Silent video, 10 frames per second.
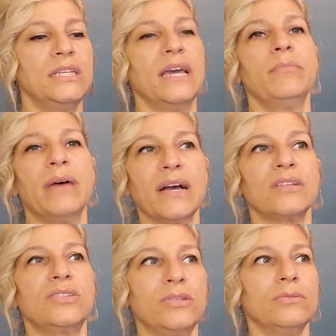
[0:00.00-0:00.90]
get
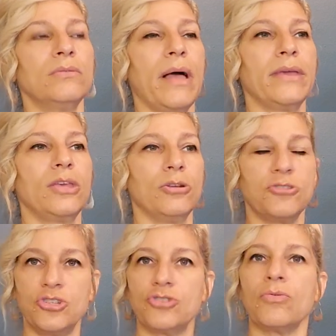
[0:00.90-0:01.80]
back to like your
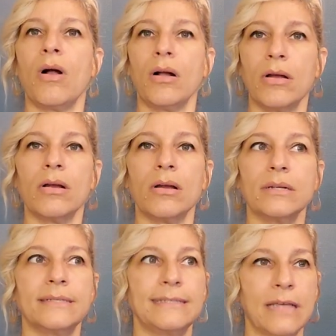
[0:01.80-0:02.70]

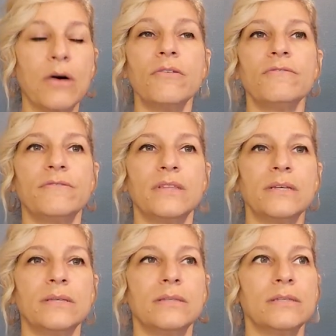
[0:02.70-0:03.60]
stronger self,
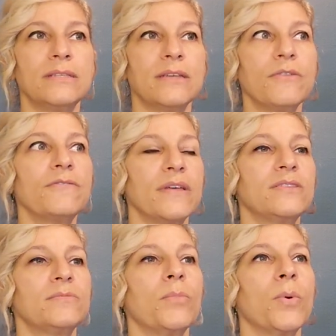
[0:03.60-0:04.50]
the self
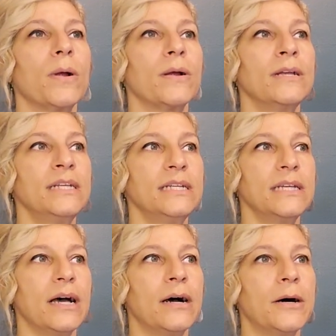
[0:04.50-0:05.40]
that's more
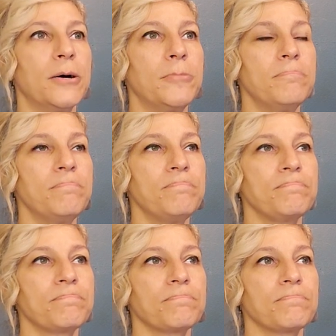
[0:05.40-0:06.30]

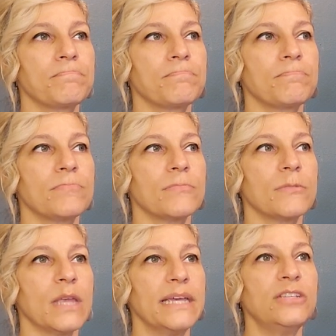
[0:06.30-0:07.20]

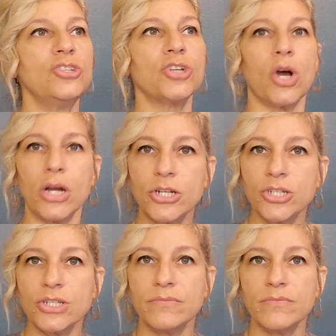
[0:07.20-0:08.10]
in charge.